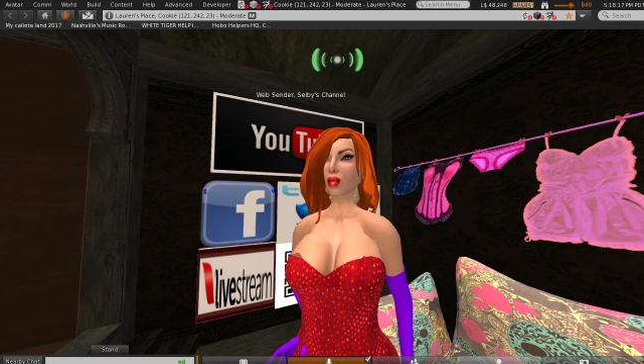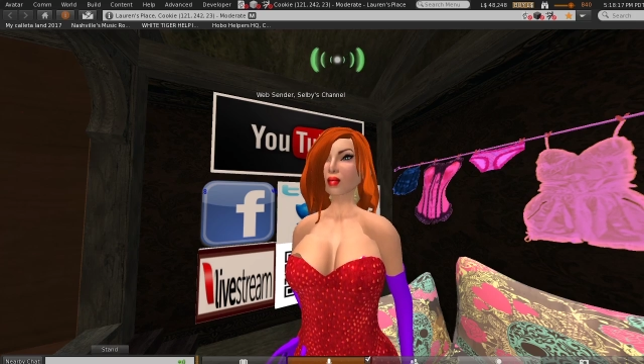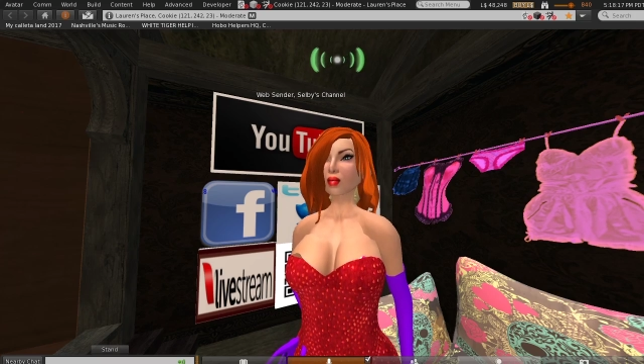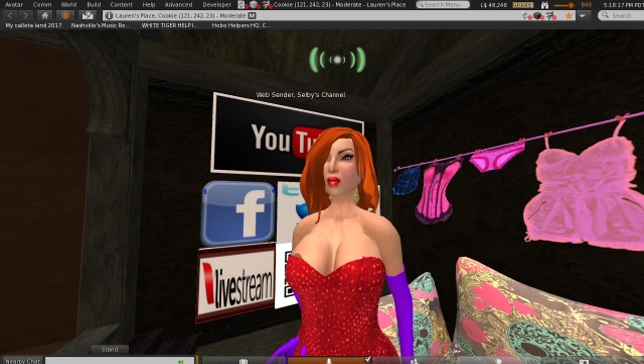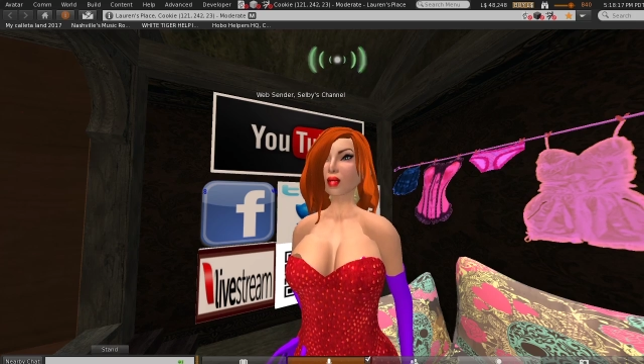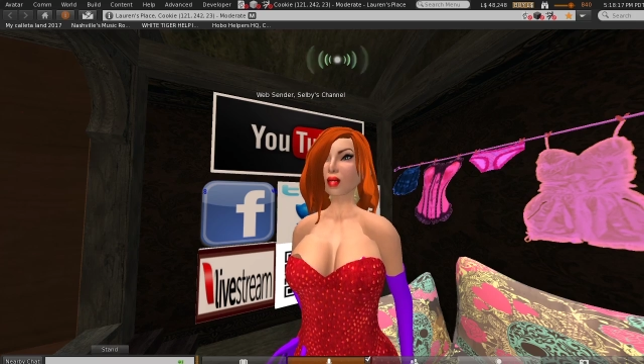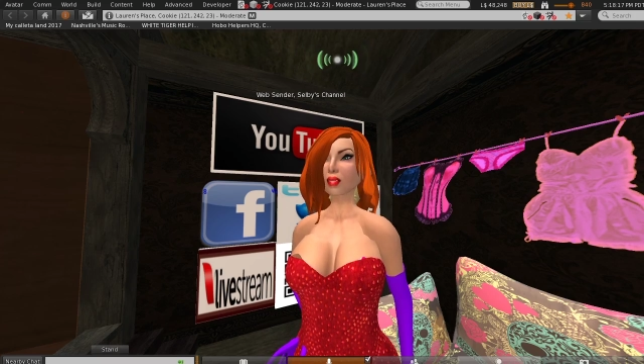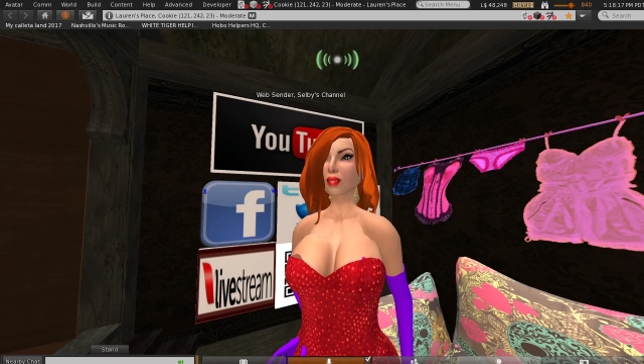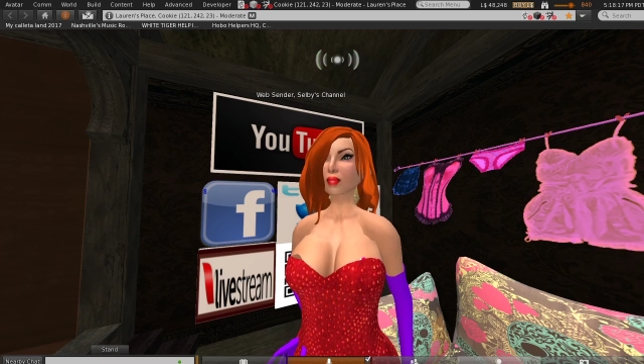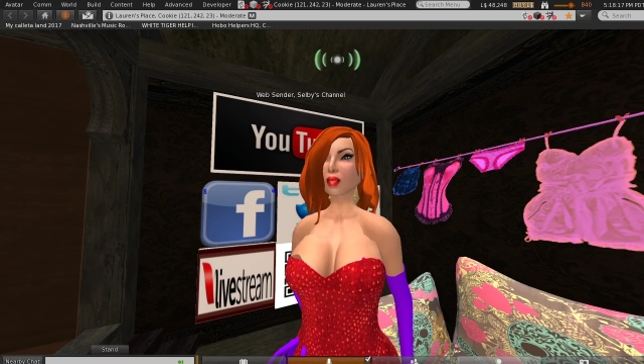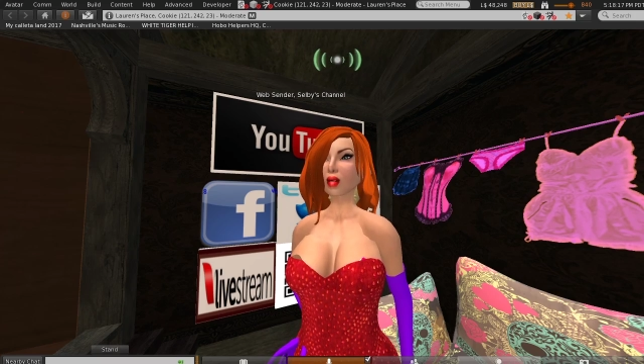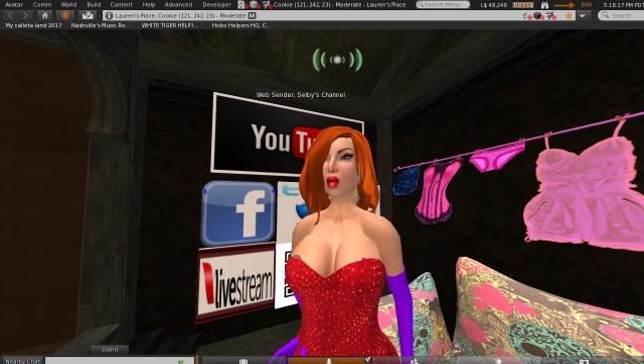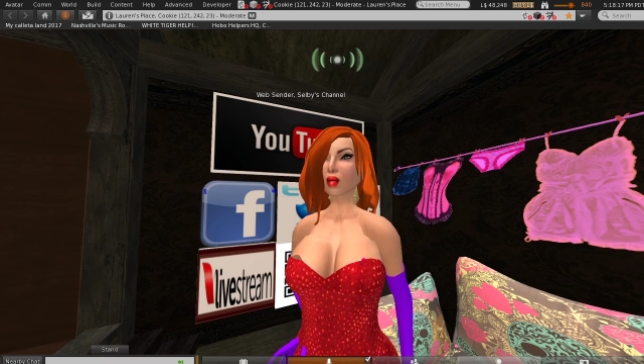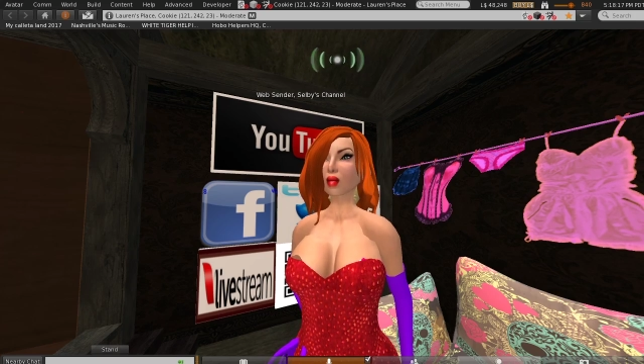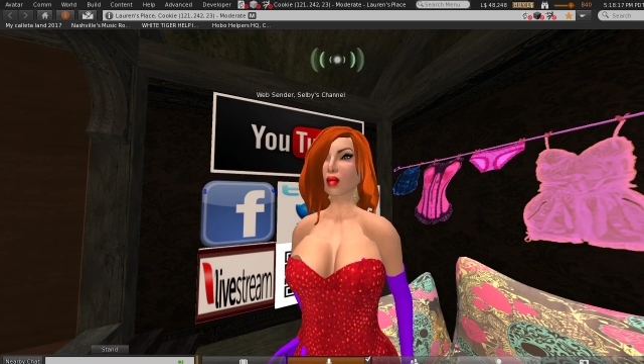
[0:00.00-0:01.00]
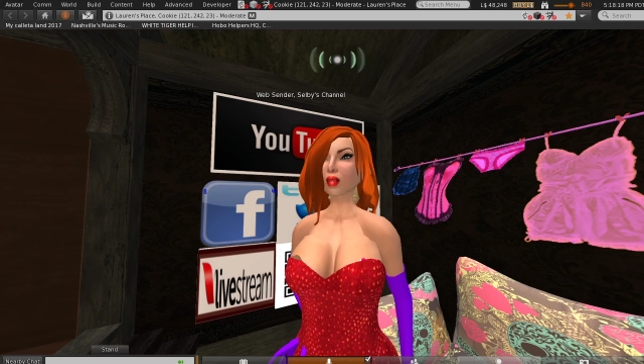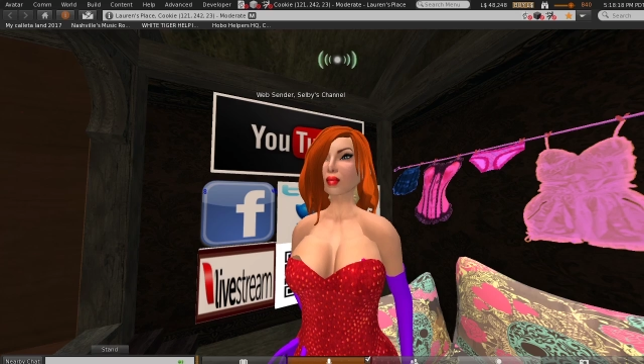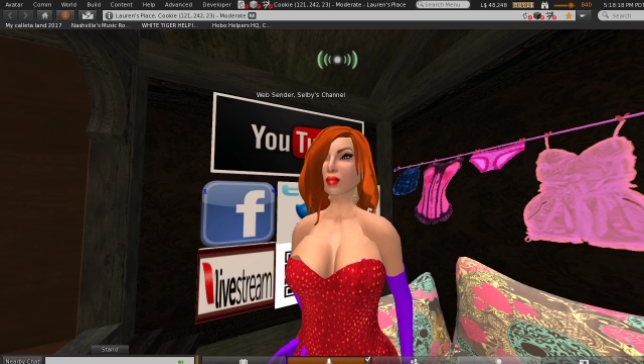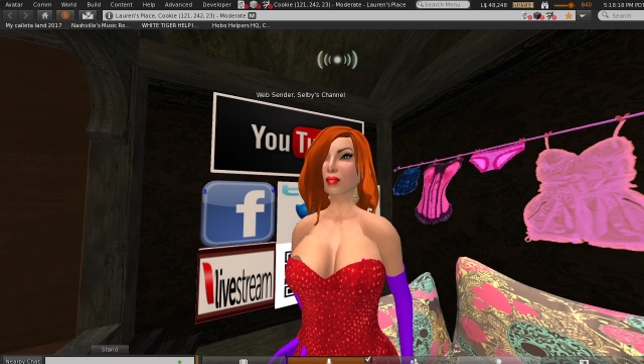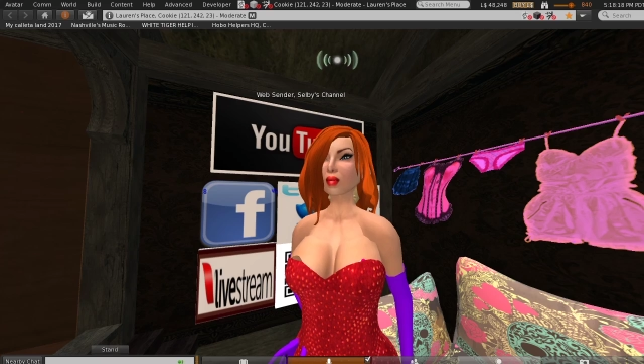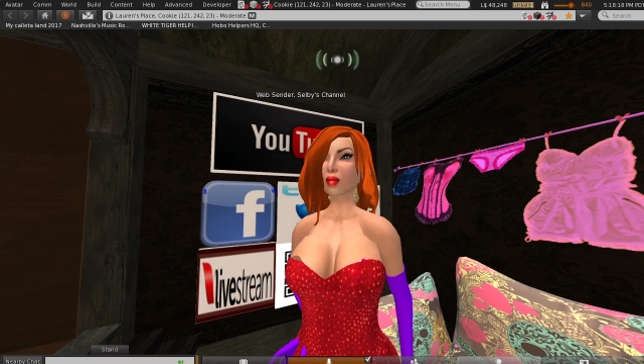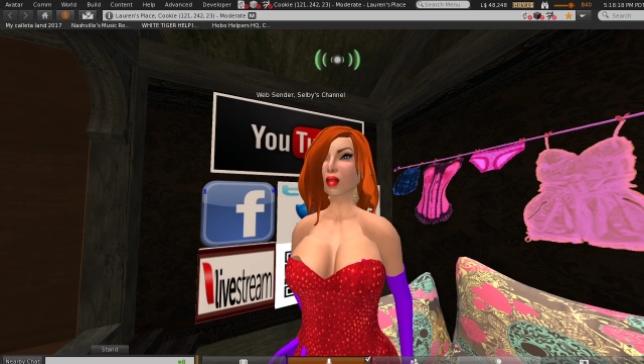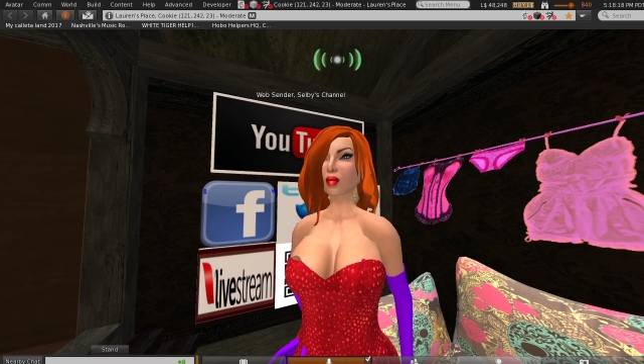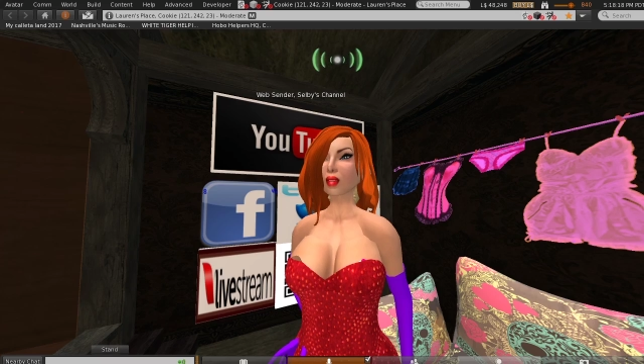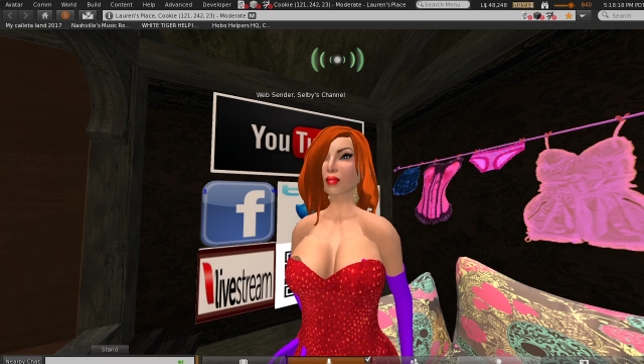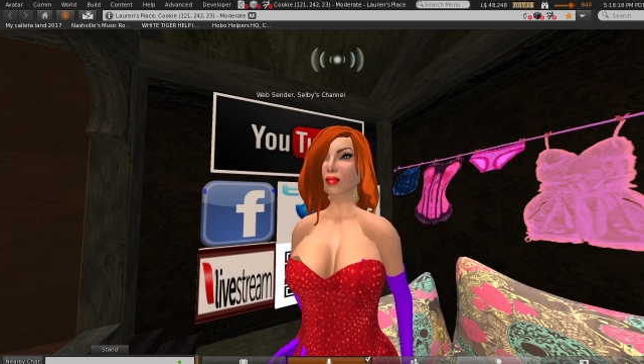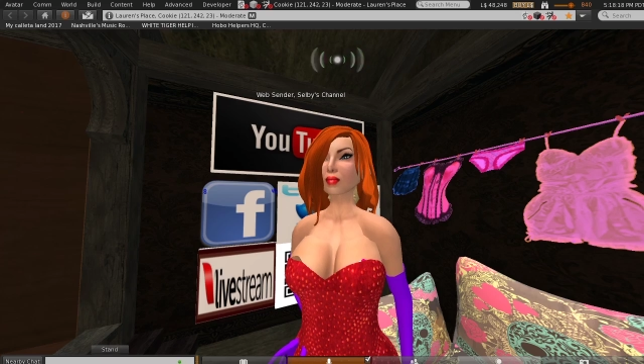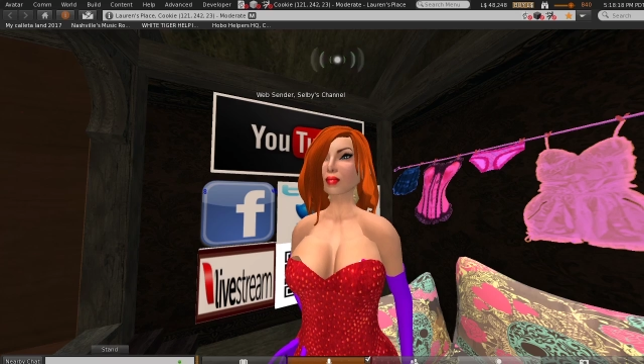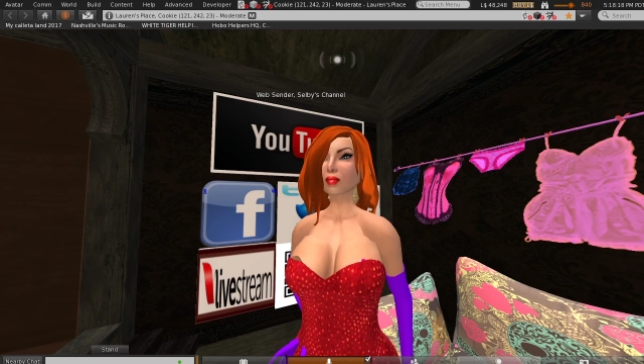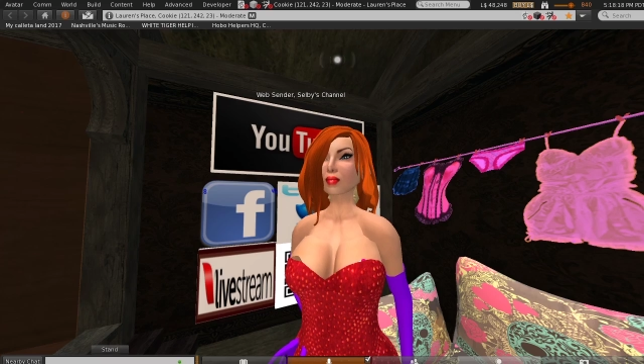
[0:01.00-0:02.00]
of the woods into the clearing